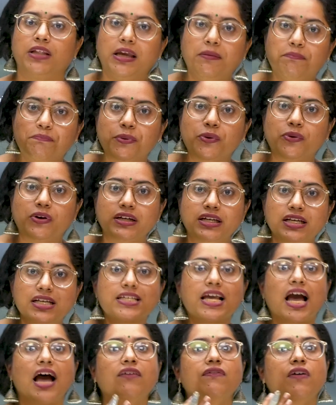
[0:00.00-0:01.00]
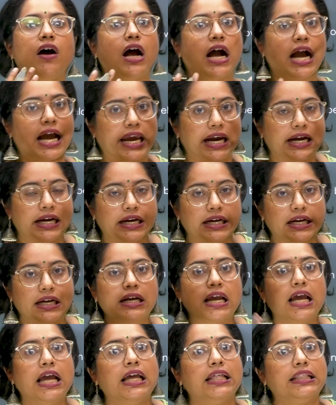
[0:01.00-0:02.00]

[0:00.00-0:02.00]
The impurities have iron in it.